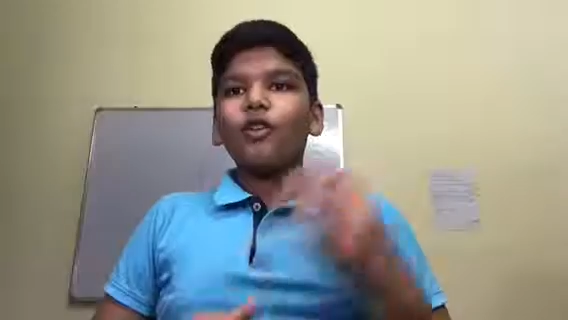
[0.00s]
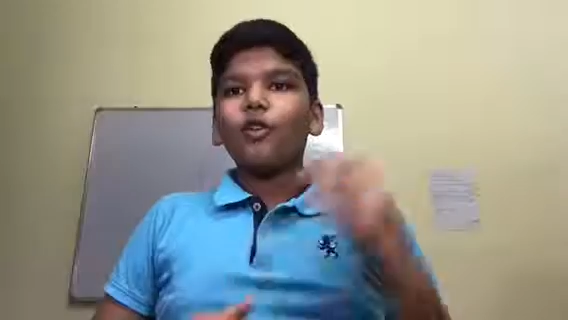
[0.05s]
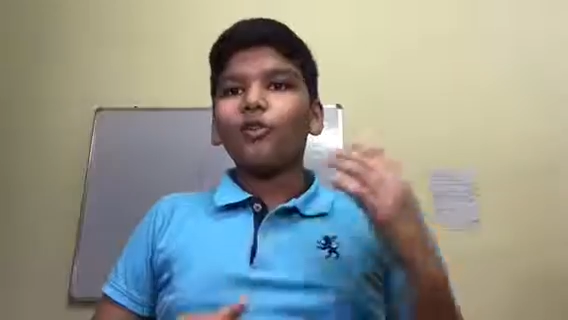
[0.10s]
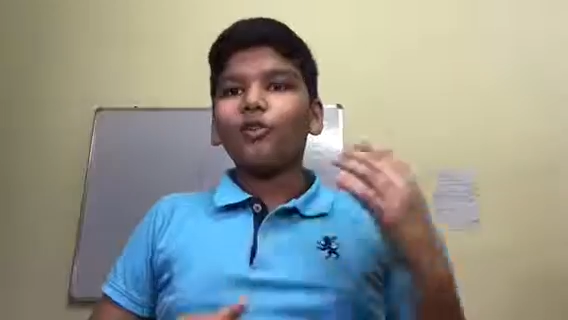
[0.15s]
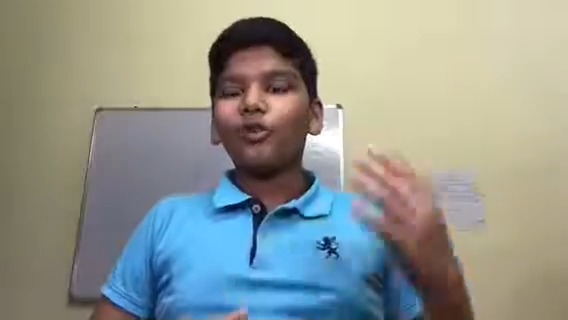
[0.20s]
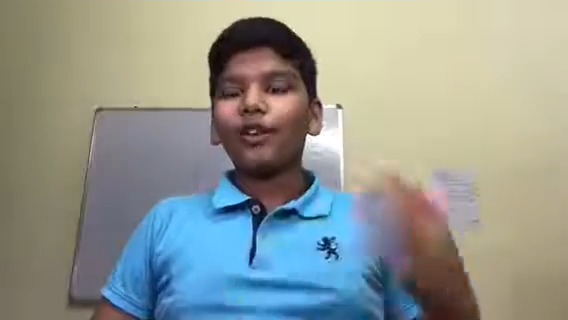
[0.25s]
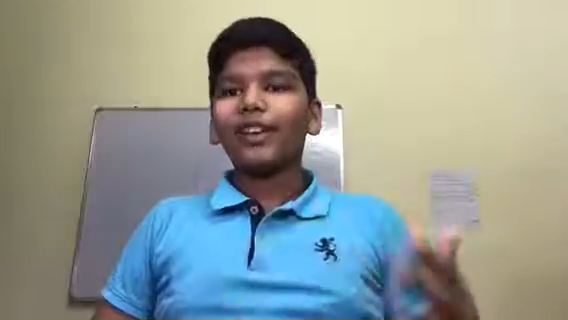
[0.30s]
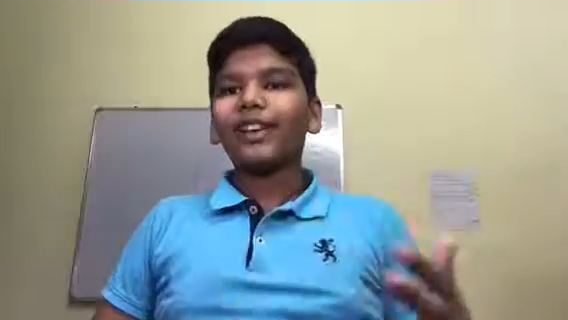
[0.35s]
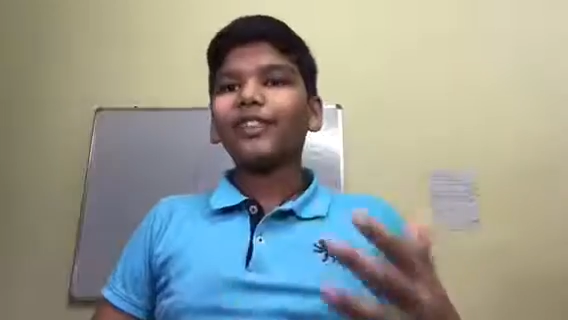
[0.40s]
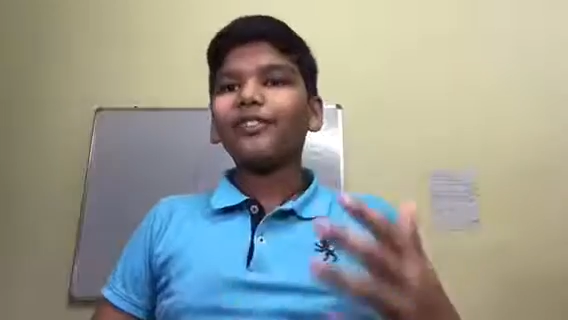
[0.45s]

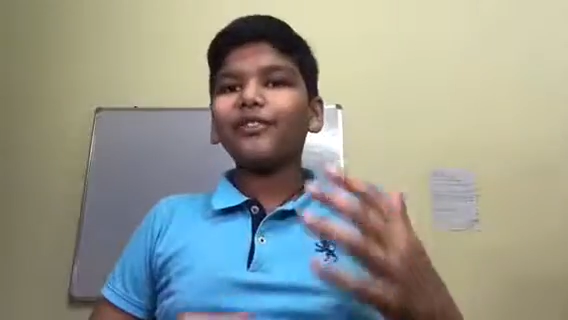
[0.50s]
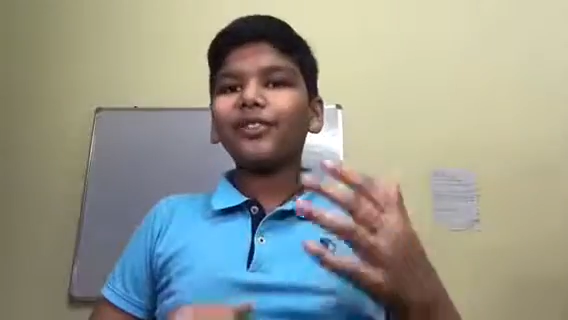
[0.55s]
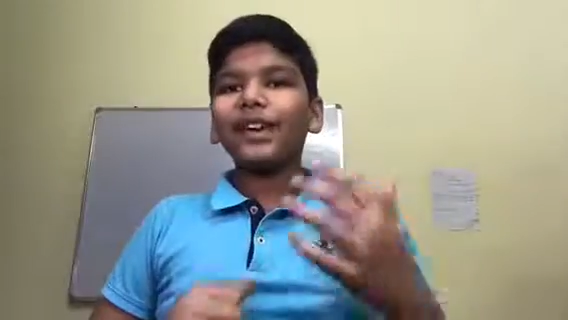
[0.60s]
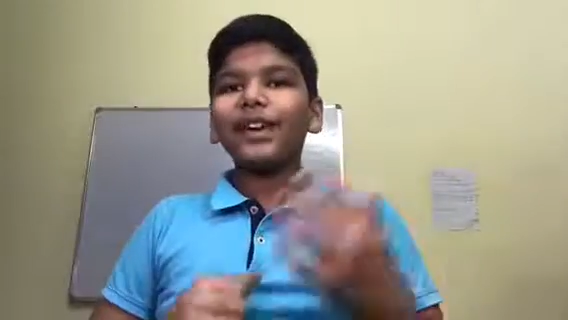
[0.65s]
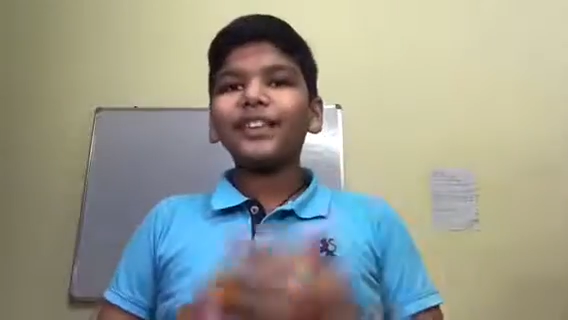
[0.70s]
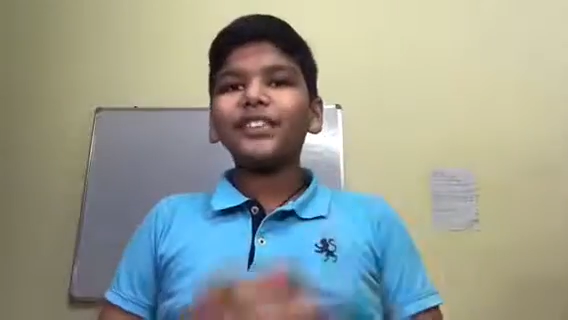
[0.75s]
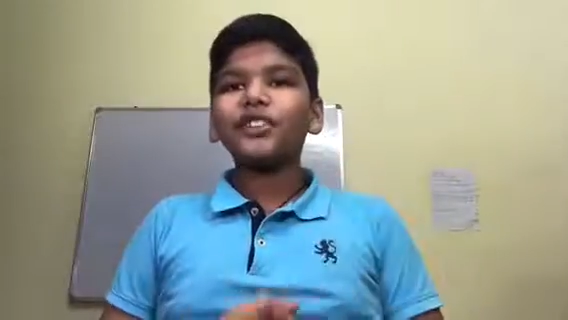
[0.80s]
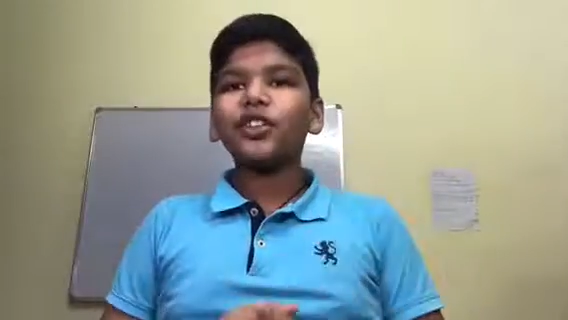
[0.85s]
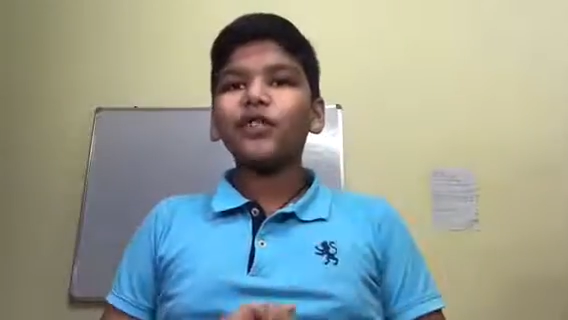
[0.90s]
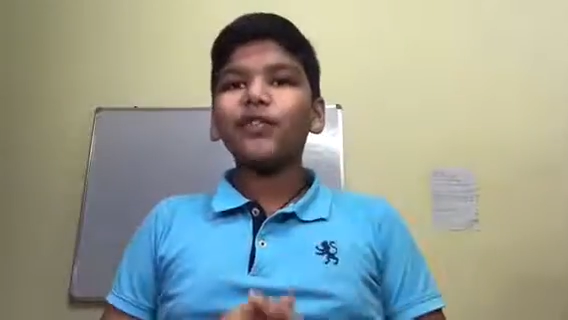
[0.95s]
Welcome
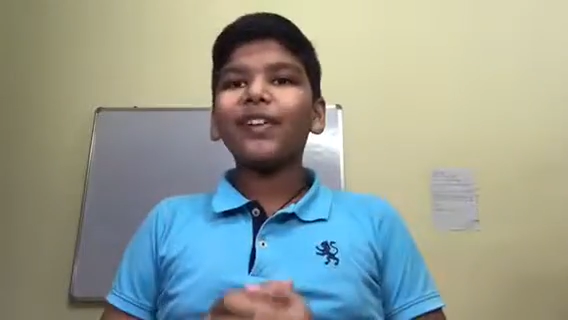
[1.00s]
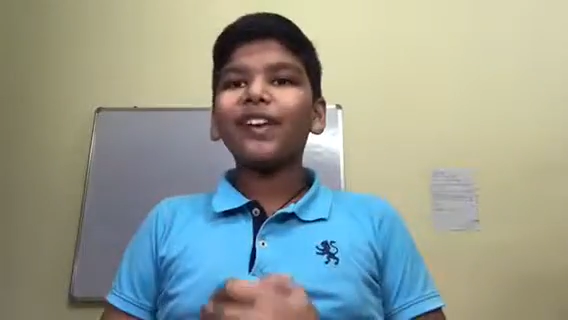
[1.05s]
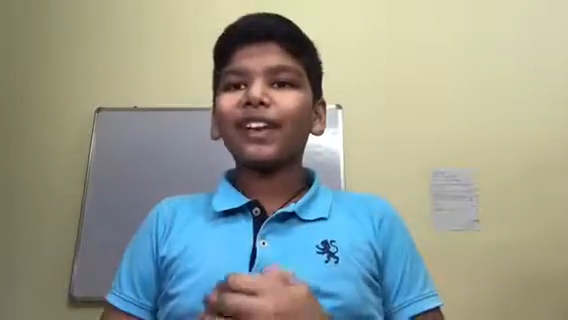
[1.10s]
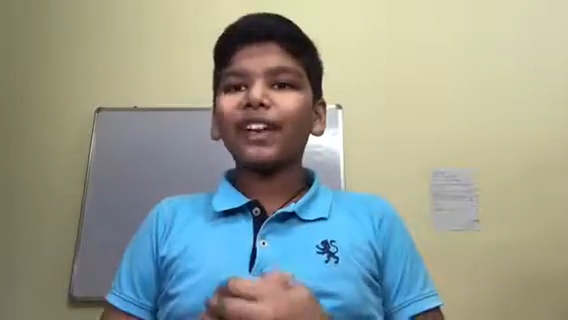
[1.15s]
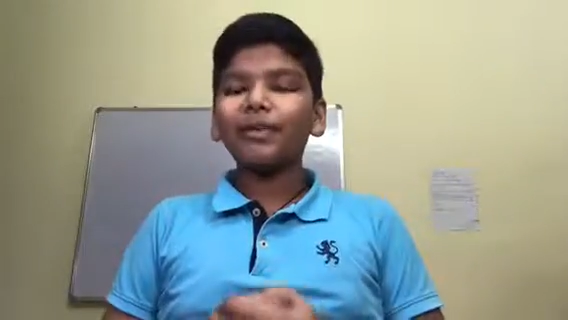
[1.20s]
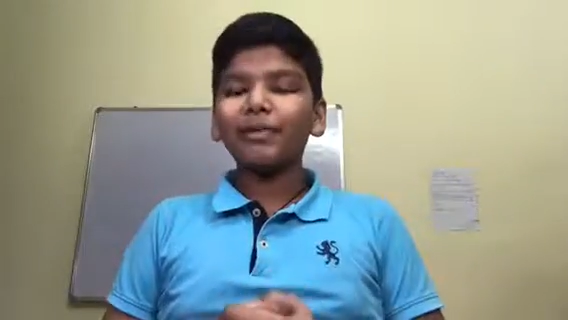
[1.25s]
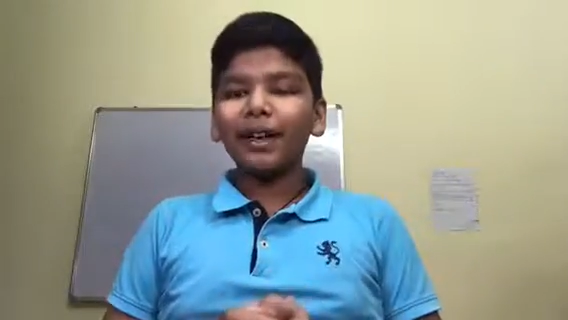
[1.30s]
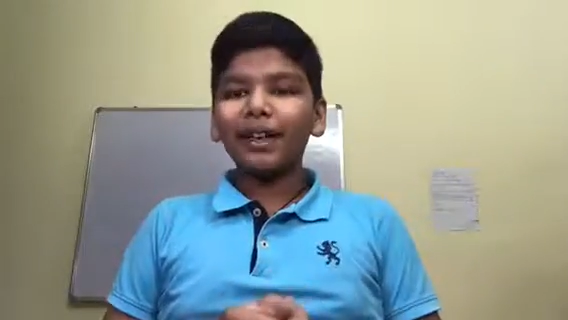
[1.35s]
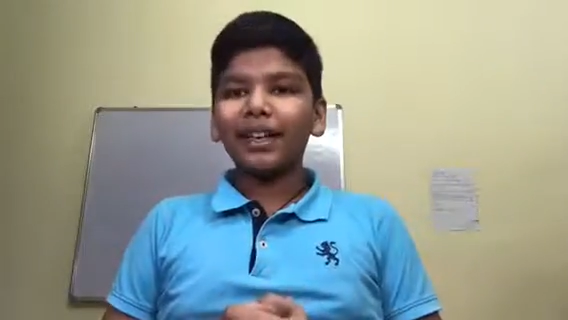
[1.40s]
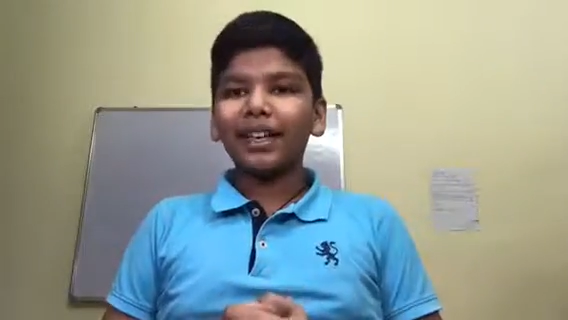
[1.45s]
friends, you're
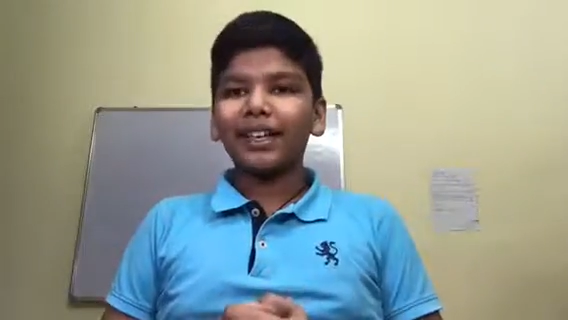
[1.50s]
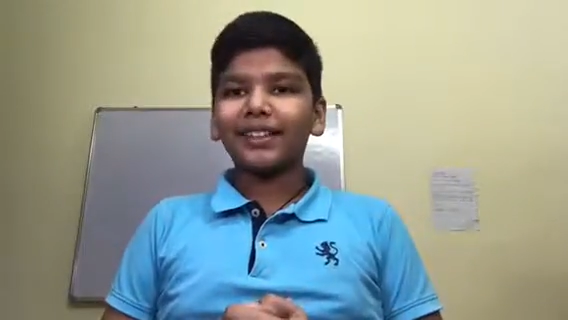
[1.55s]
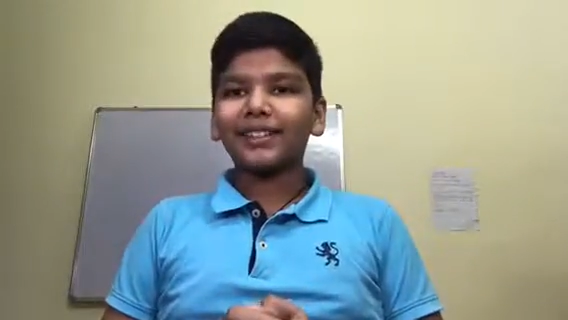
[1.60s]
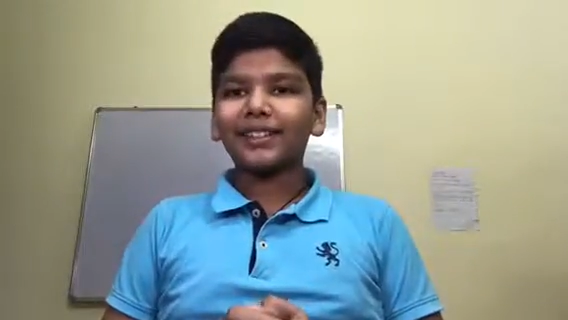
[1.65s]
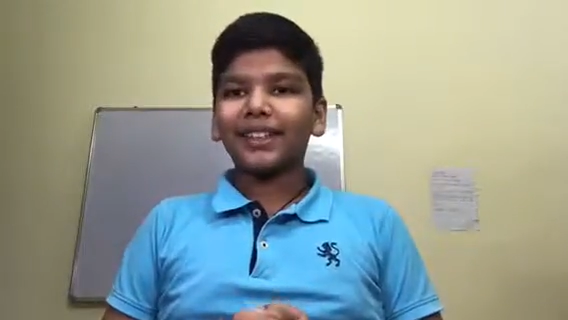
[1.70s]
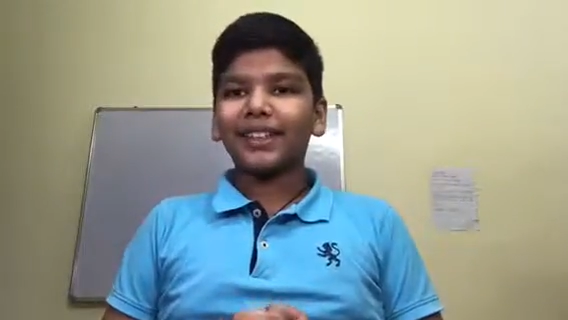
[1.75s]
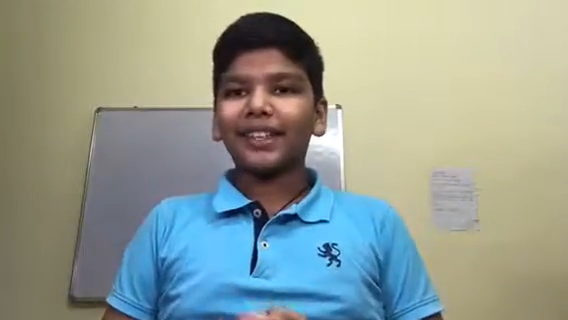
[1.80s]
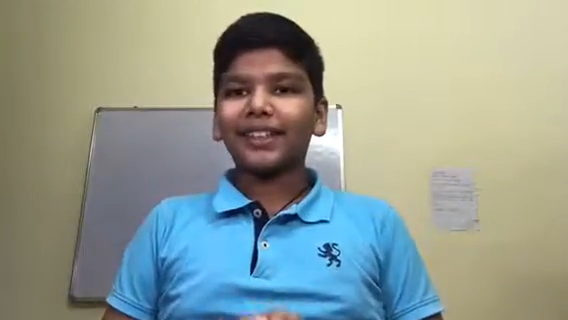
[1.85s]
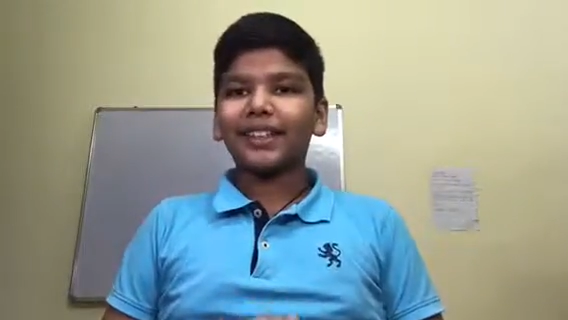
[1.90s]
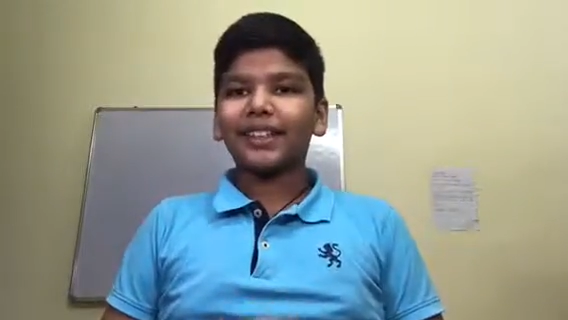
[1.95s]
welcome to
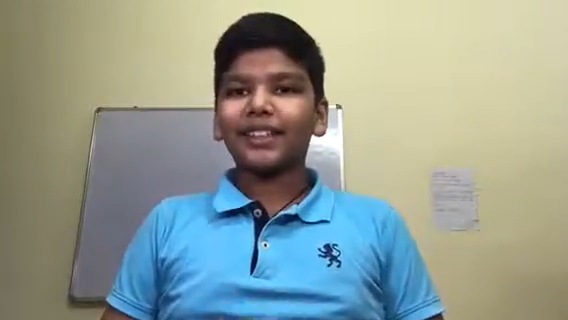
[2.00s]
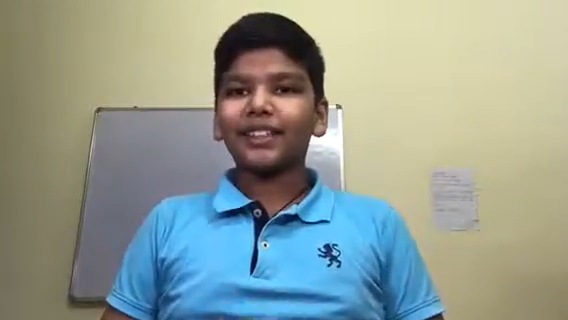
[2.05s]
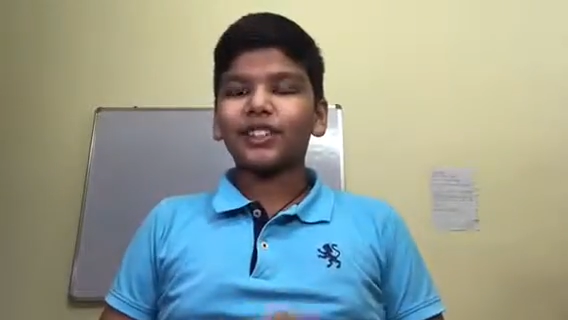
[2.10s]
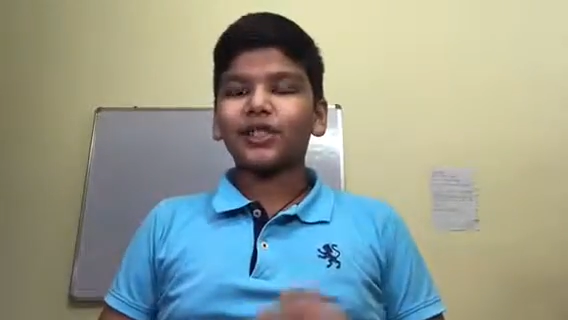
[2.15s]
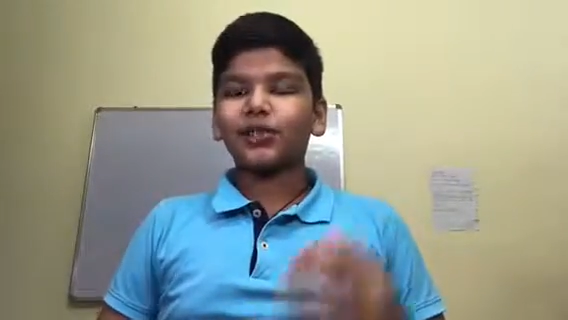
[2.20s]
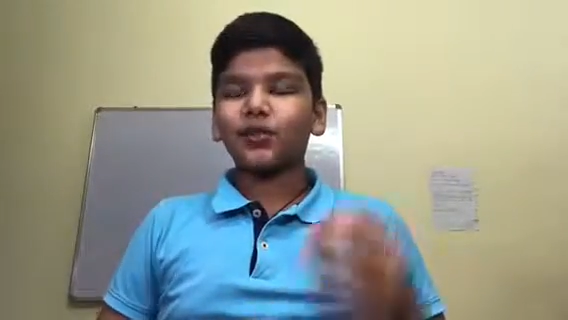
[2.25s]
Anesthetic Crunch.